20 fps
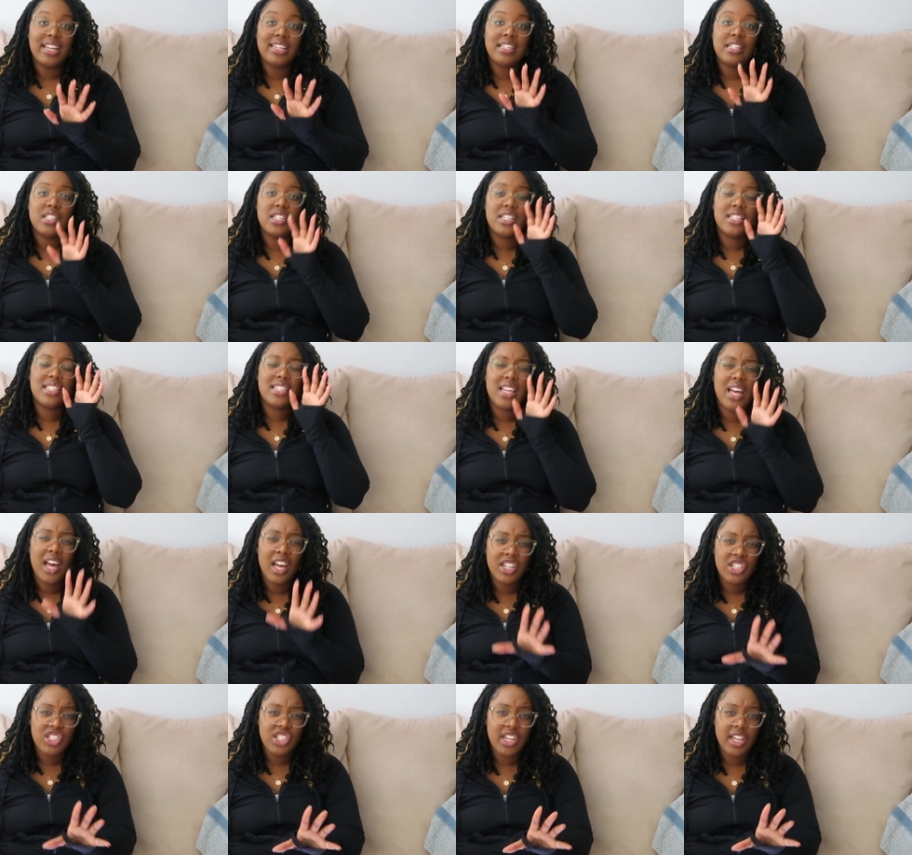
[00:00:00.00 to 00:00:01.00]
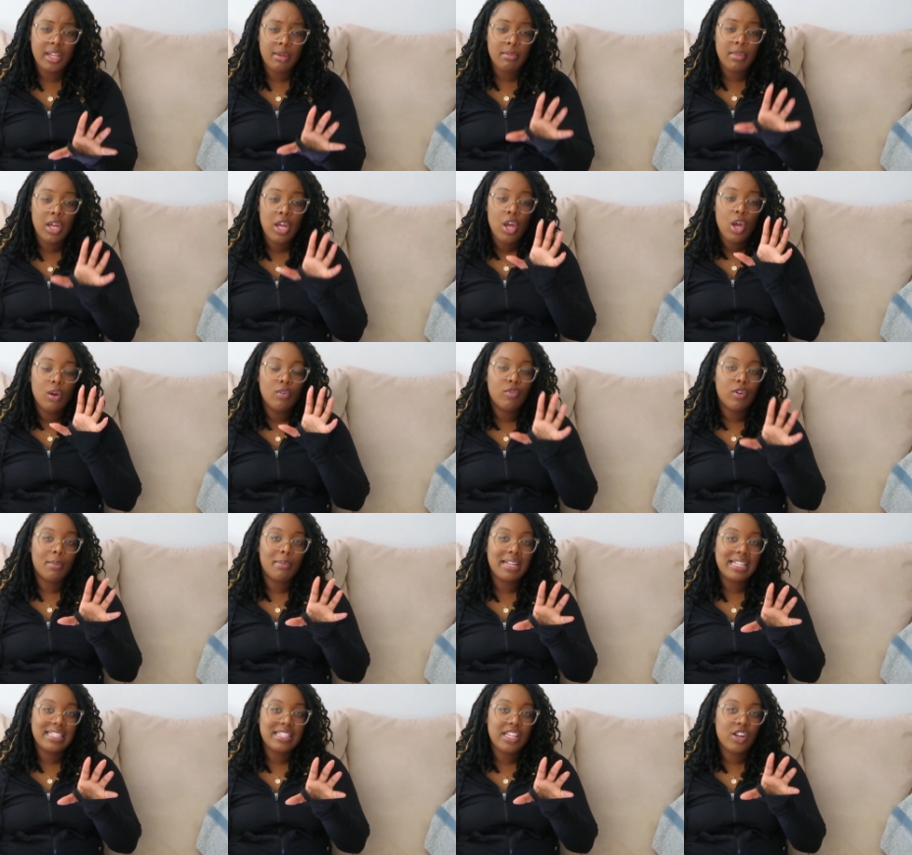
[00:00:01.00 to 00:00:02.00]
I need to touch him for
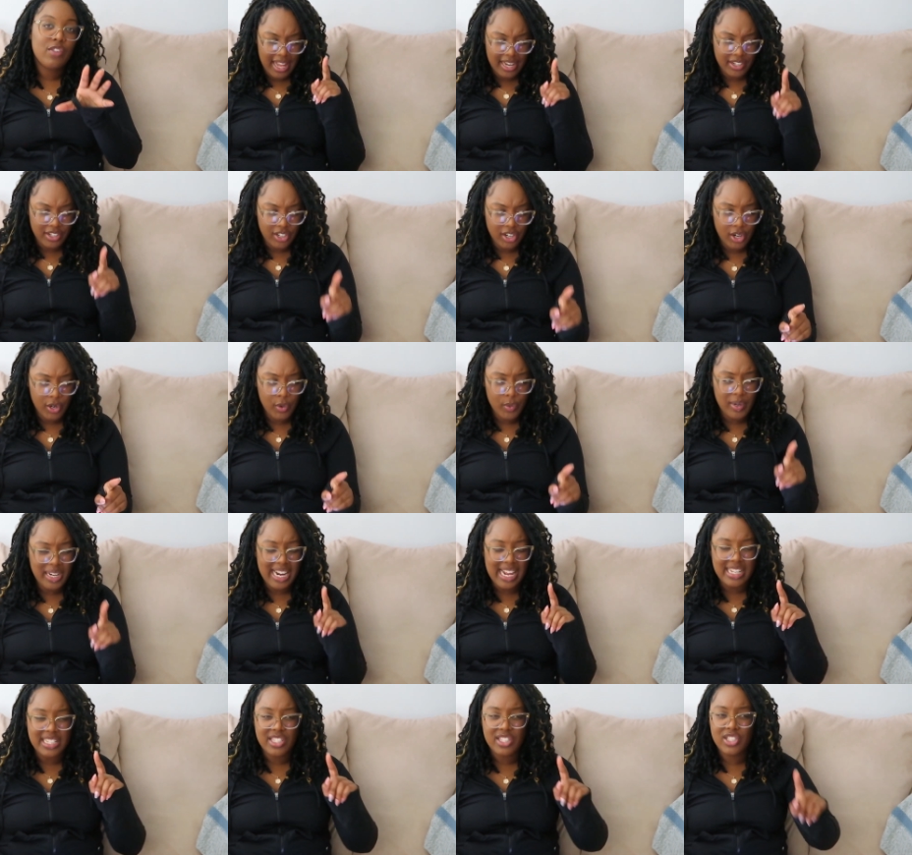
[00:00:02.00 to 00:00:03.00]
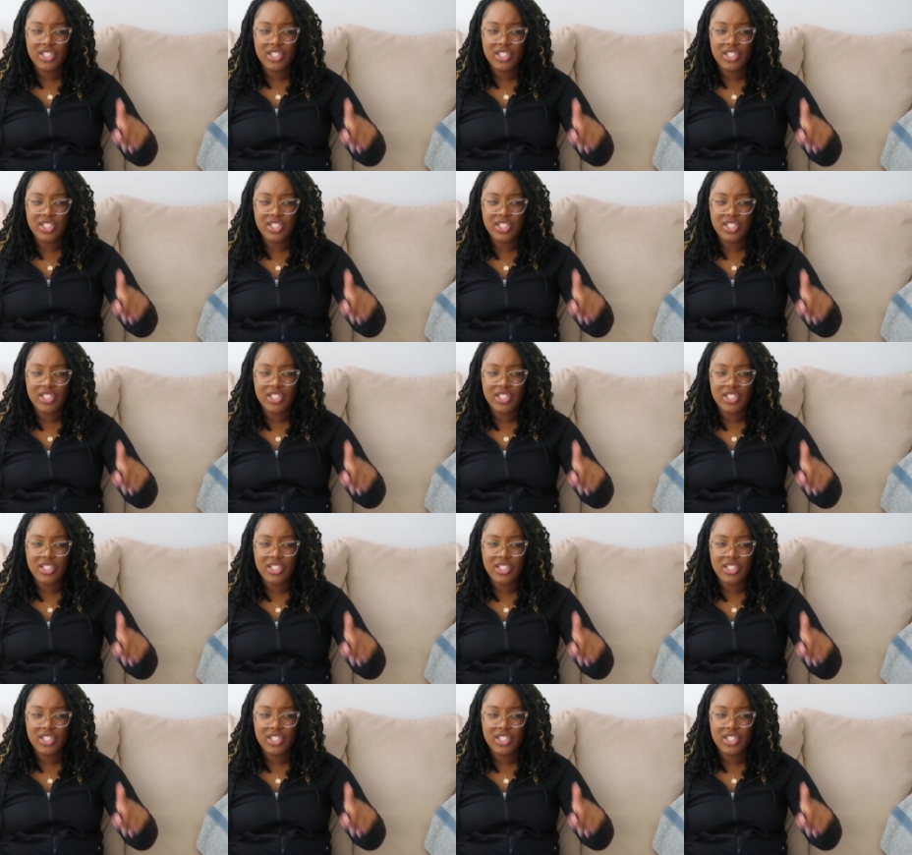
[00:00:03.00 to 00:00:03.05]
myself. I know what I